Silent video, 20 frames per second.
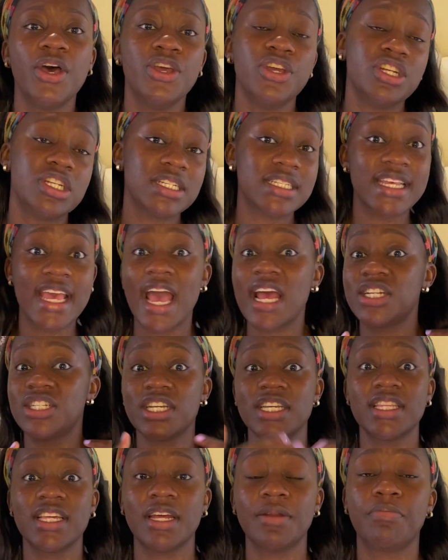you're just
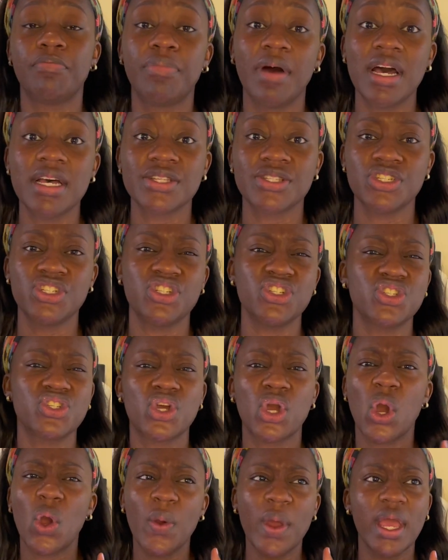catching that bus, you're just
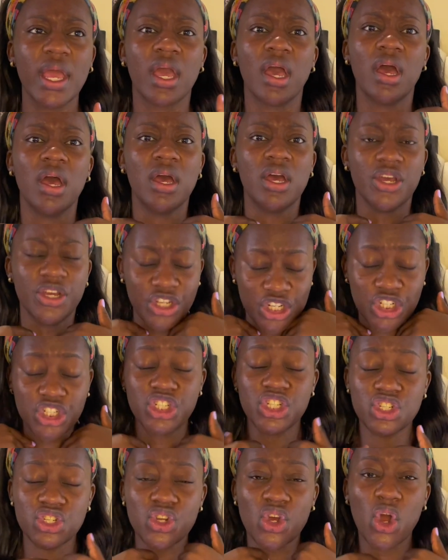going
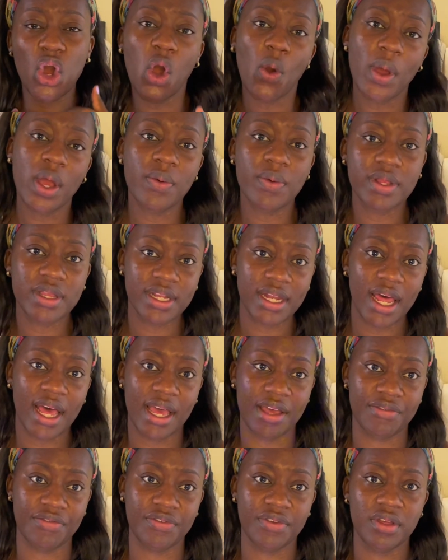with
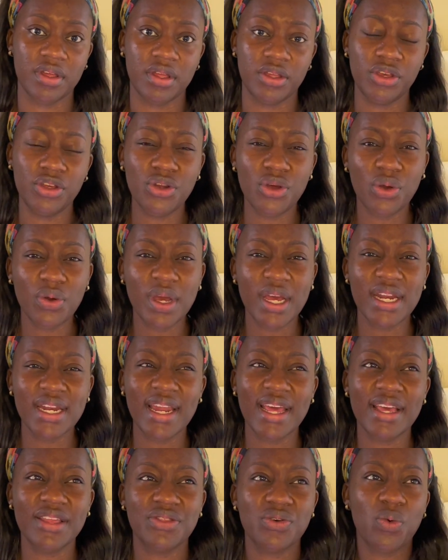life, you know. And
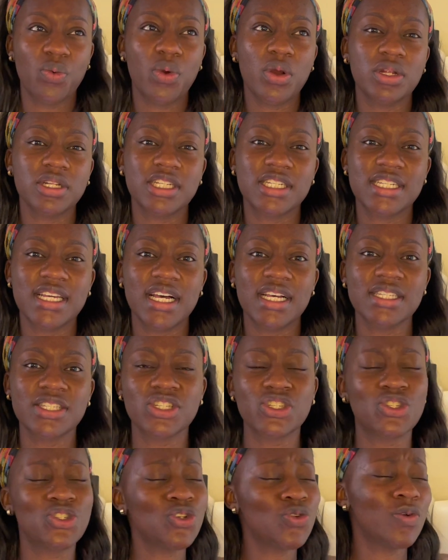like the world
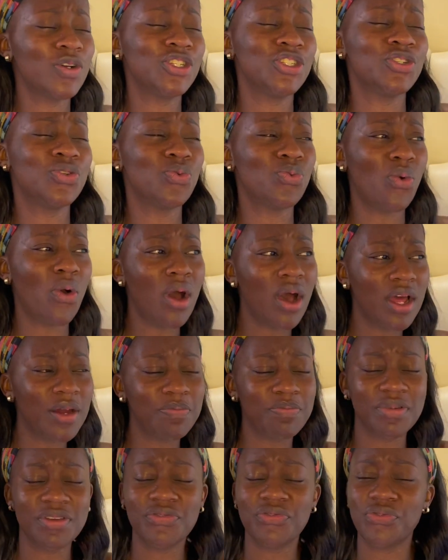tells us, do what you
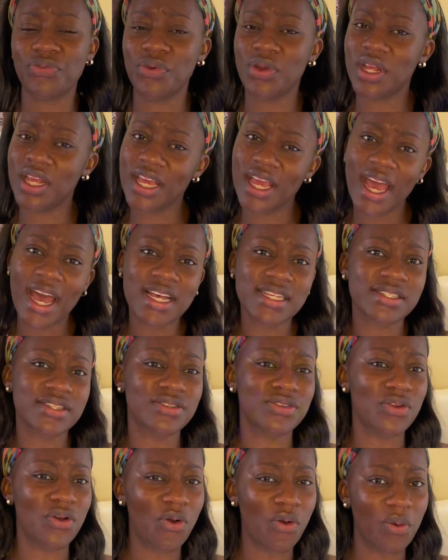want, be free,
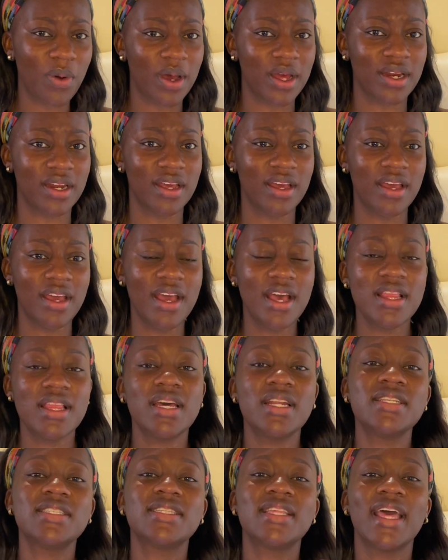ask no one.
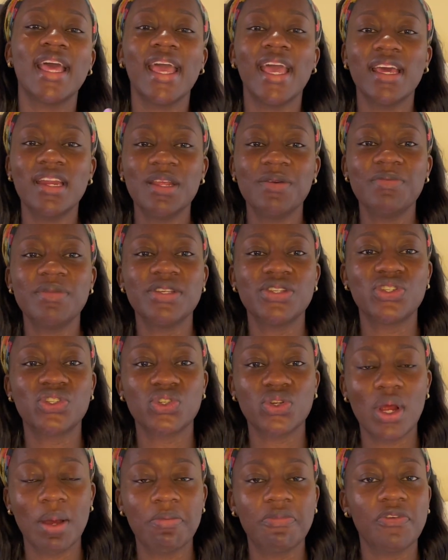That is the enemy's
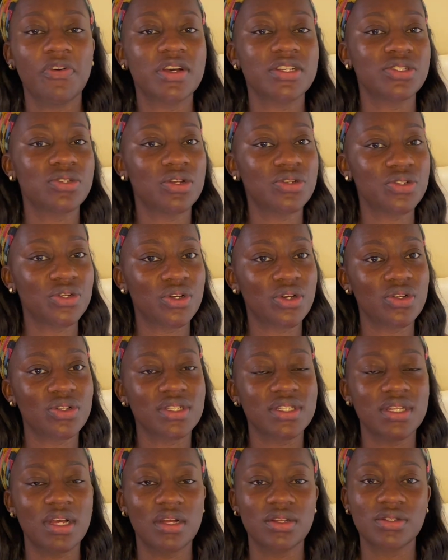trap for us, not to
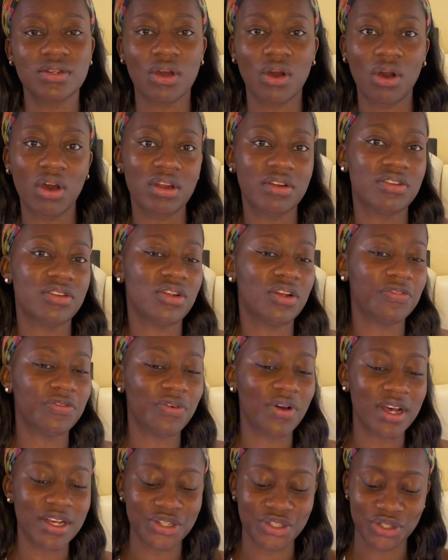consult God, not
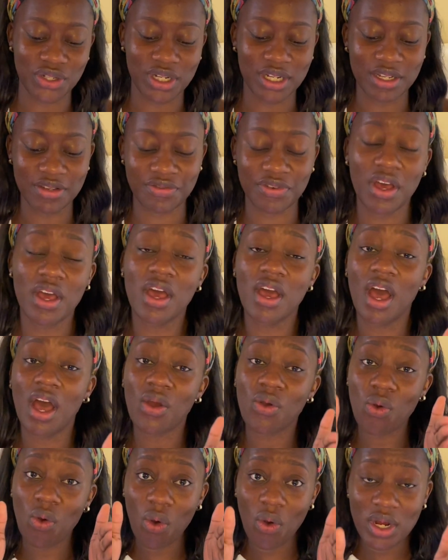for us to live
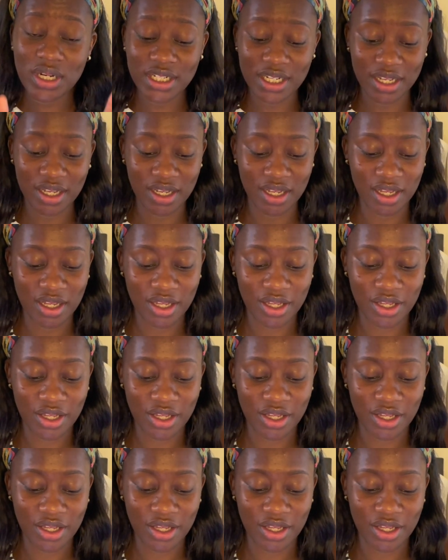according